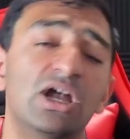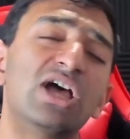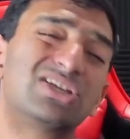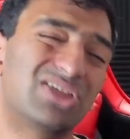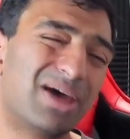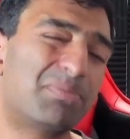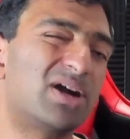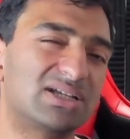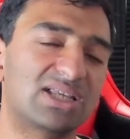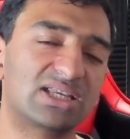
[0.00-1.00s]
So that
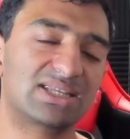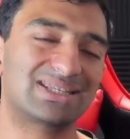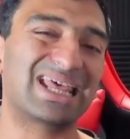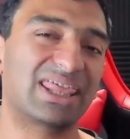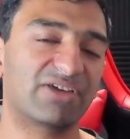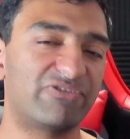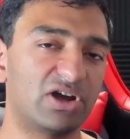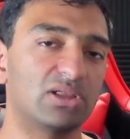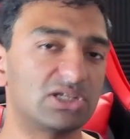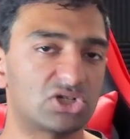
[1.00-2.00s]
process is, I think,
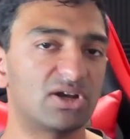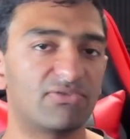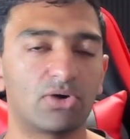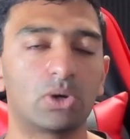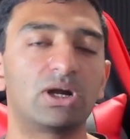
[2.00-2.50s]
fairly straightforward,